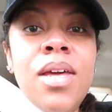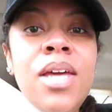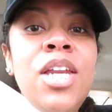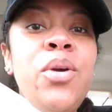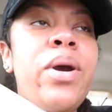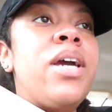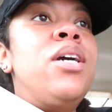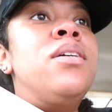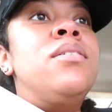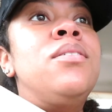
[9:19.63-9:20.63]

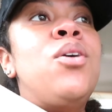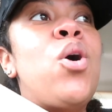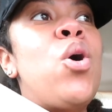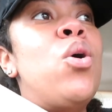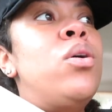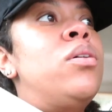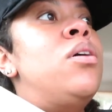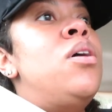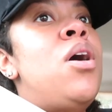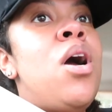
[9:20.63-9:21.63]
Anyway. That's what it looks like.
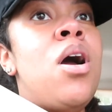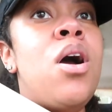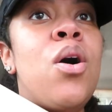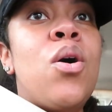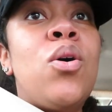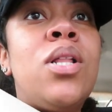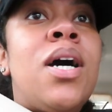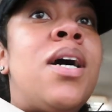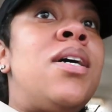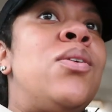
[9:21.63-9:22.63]

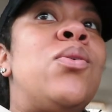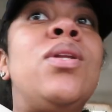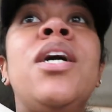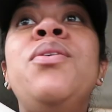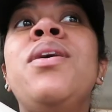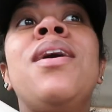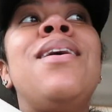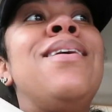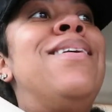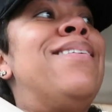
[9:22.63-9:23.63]
Hola. Okay. Hola, you
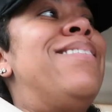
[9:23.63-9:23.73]
guys.